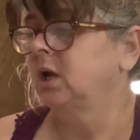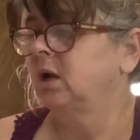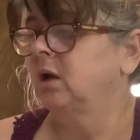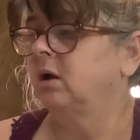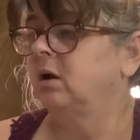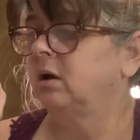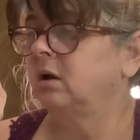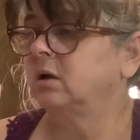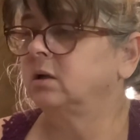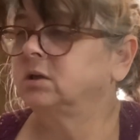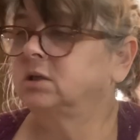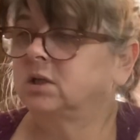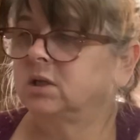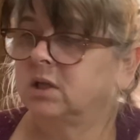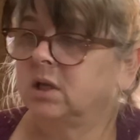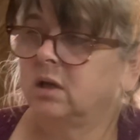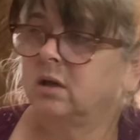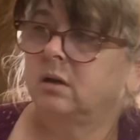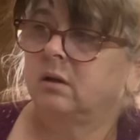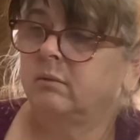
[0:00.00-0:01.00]
onto
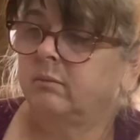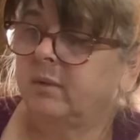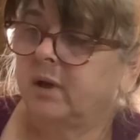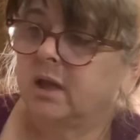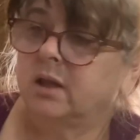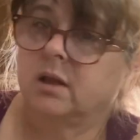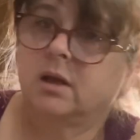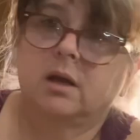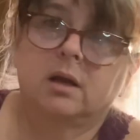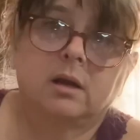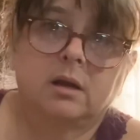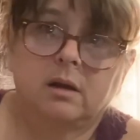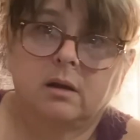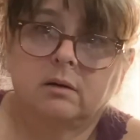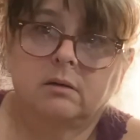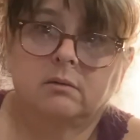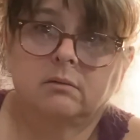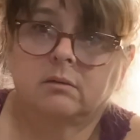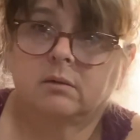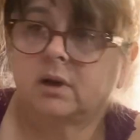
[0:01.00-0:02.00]
them. And
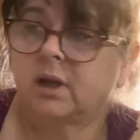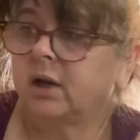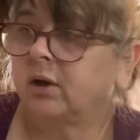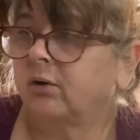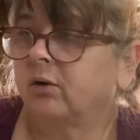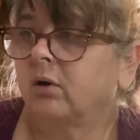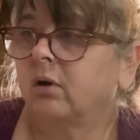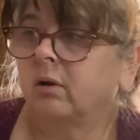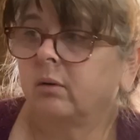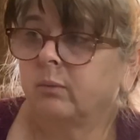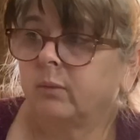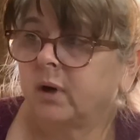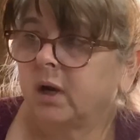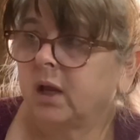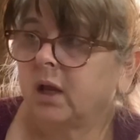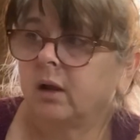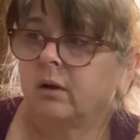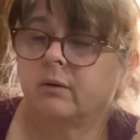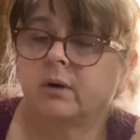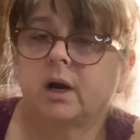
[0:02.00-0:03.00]
then later on when I
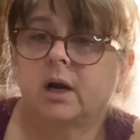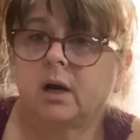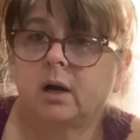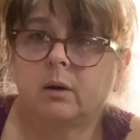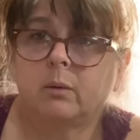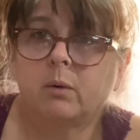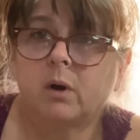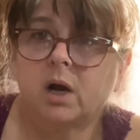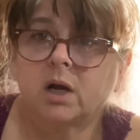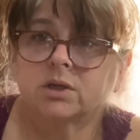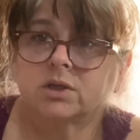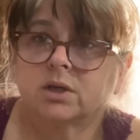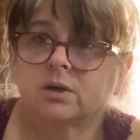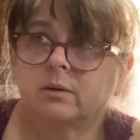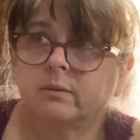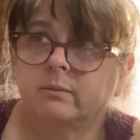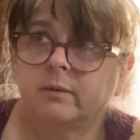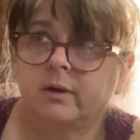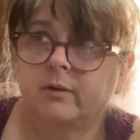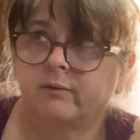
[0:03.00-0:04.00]
get ready to wash
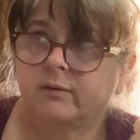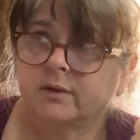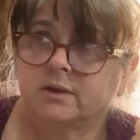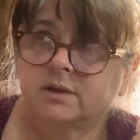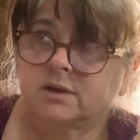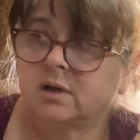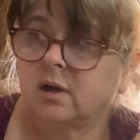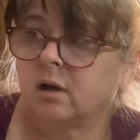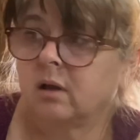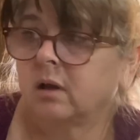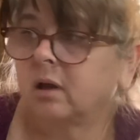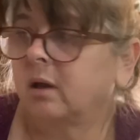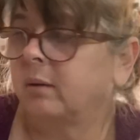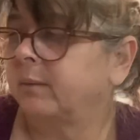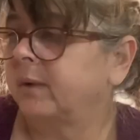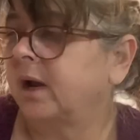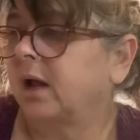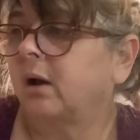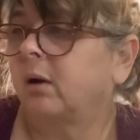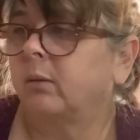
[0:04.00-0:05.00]
them, if it's not
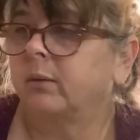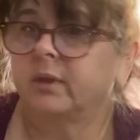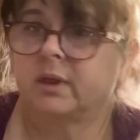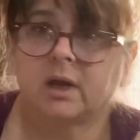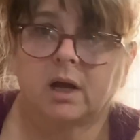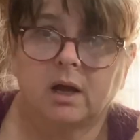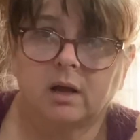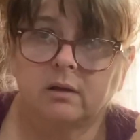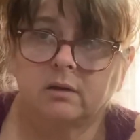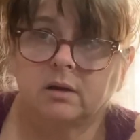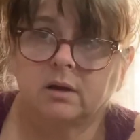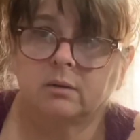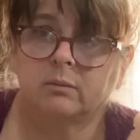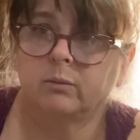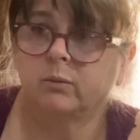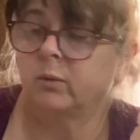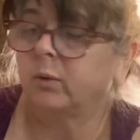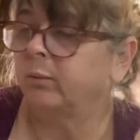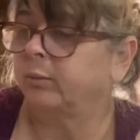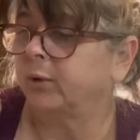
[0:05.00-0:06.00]
coming out with that,
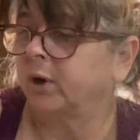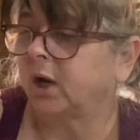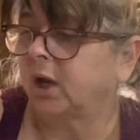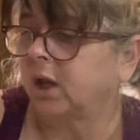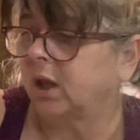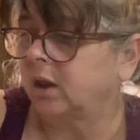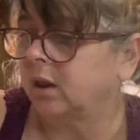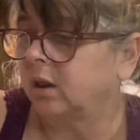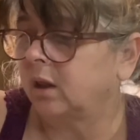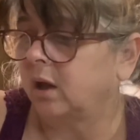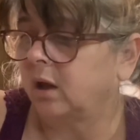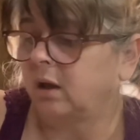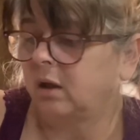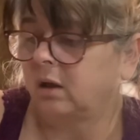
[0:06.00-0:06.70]
then we'll bring in the